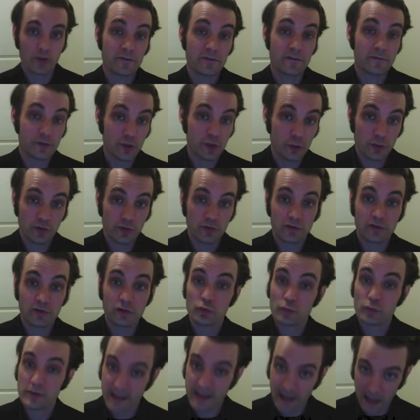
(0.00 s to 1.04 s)
the view is
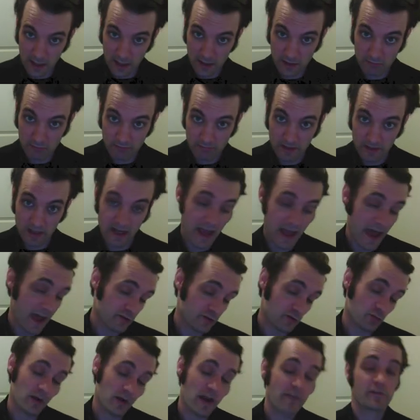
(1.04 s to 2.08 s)
created and it
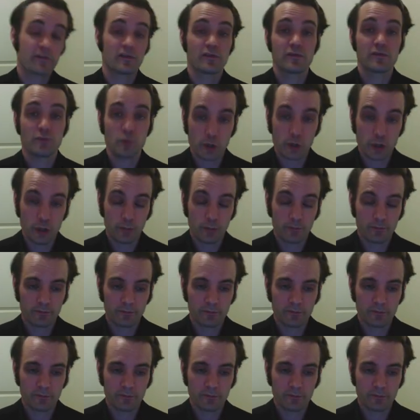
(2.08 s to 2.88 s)
has a reference for you.